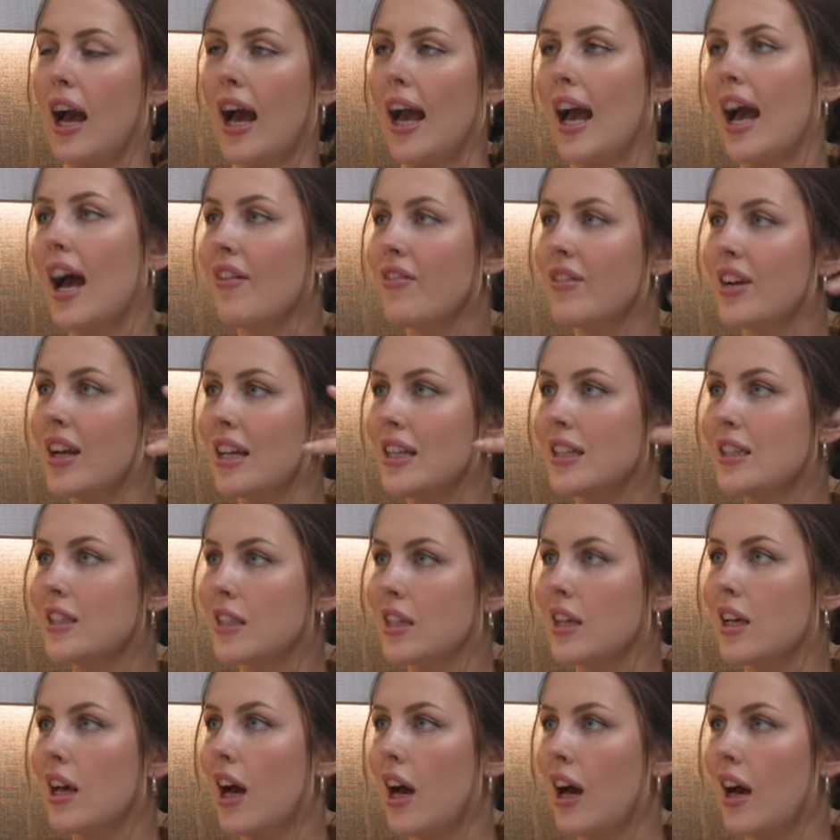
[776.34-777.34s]
I have an
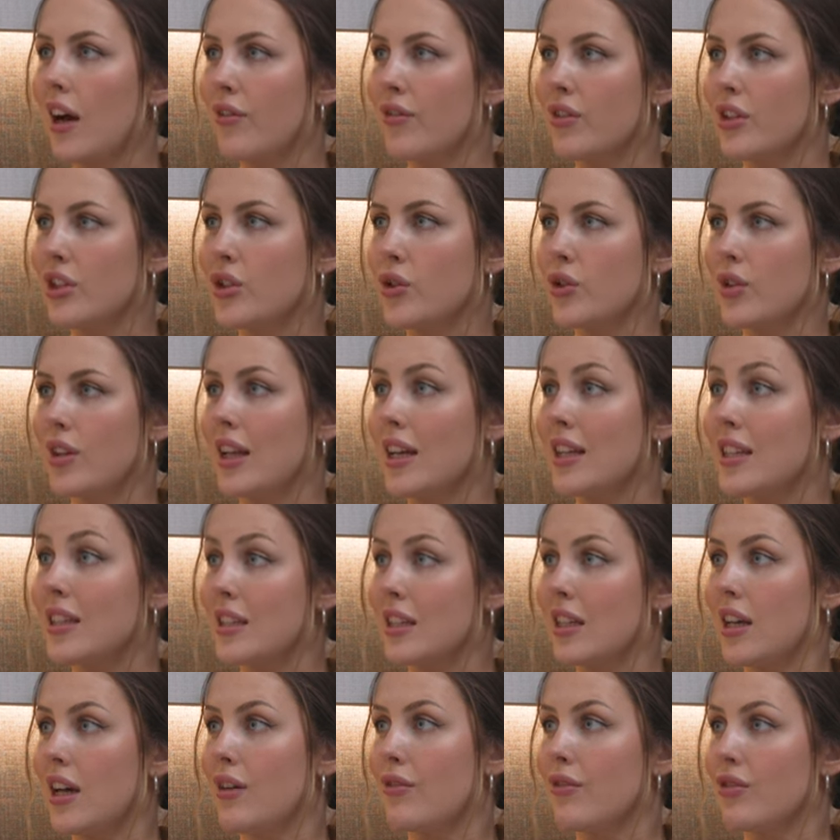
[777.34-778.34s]
idea, a visual
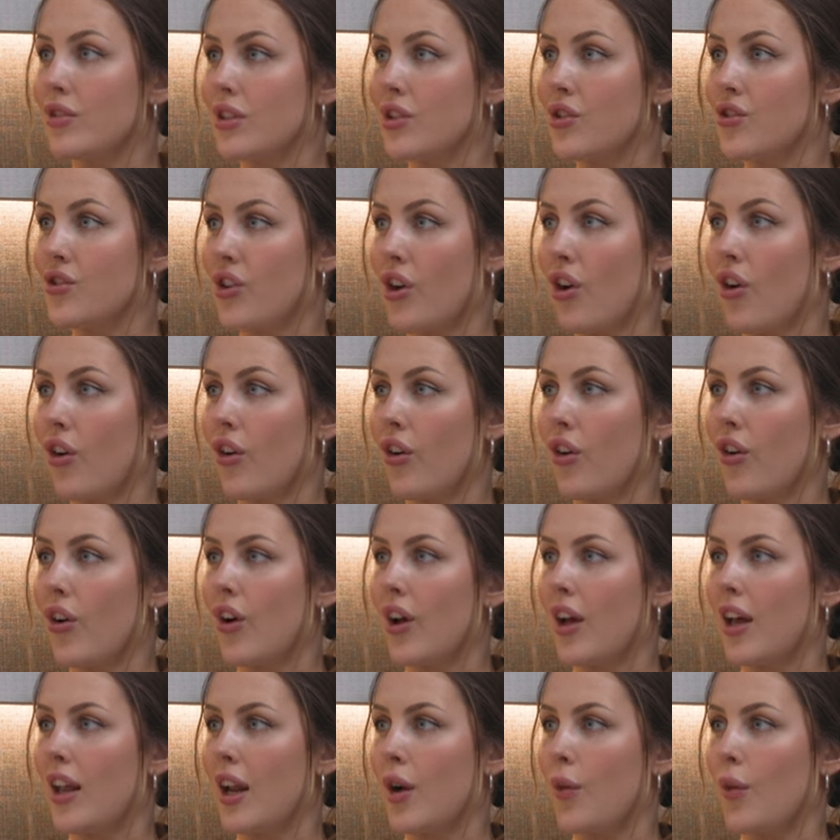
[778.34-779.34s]
idea for the song,
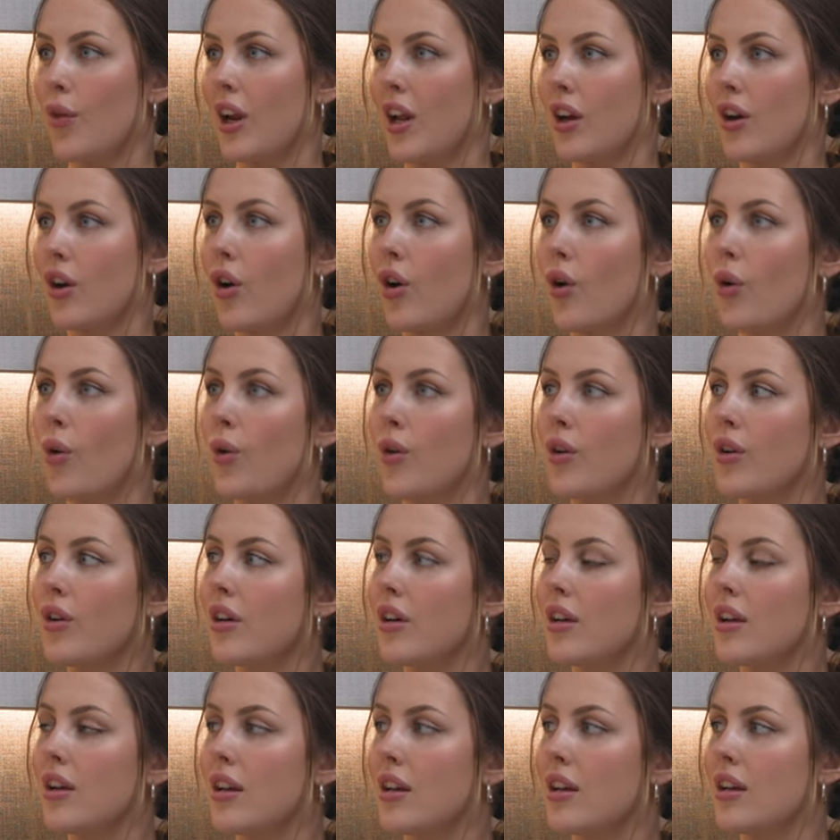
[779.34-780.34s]
and I want to go
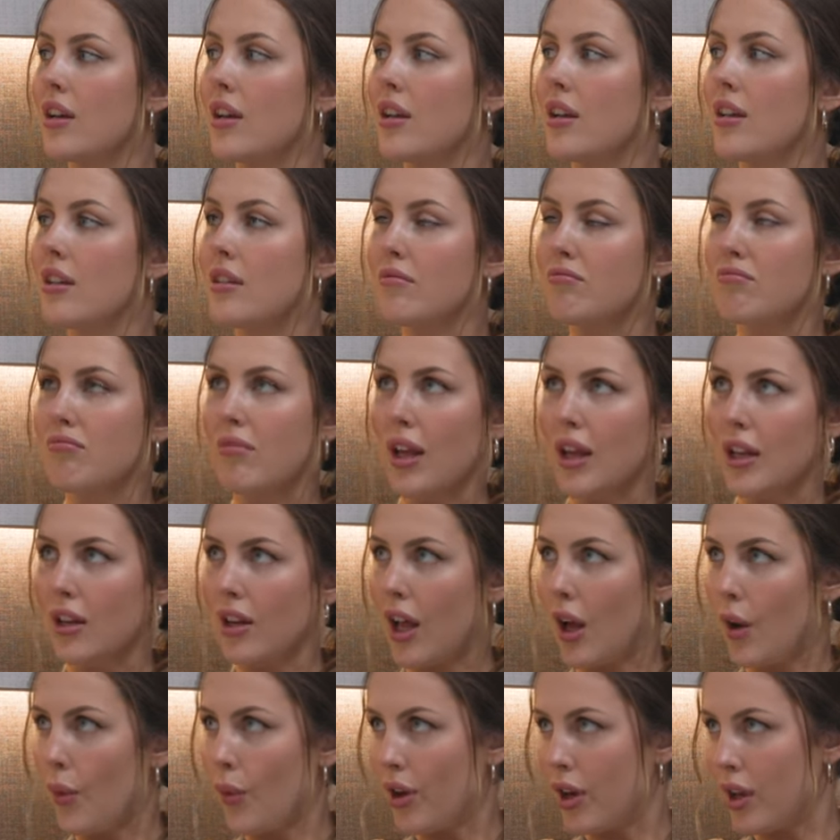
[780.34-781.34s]

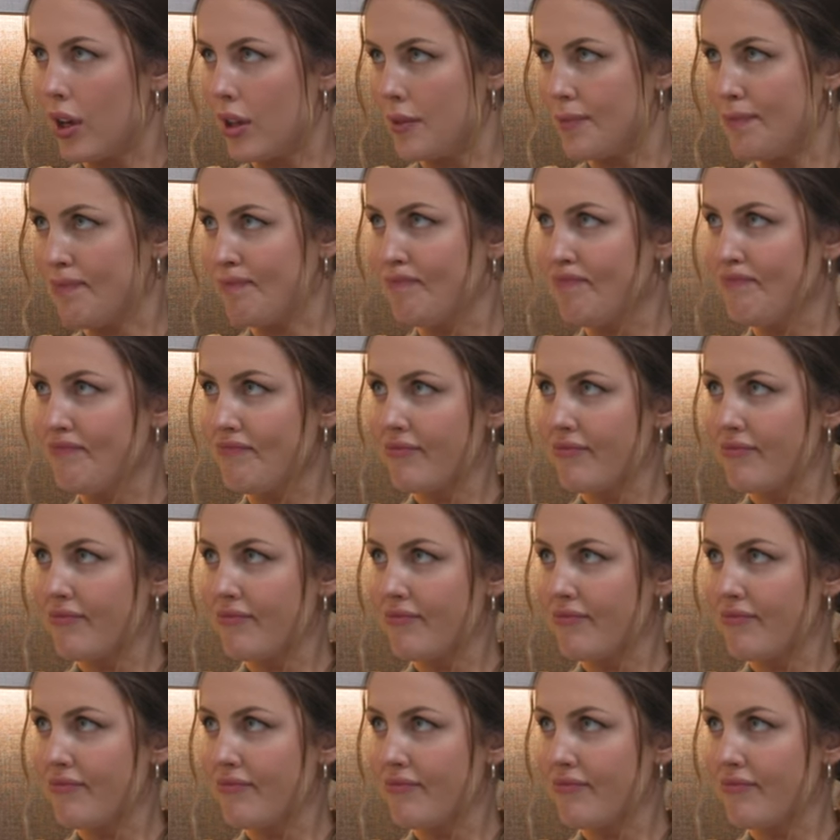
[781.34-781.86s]
and I want to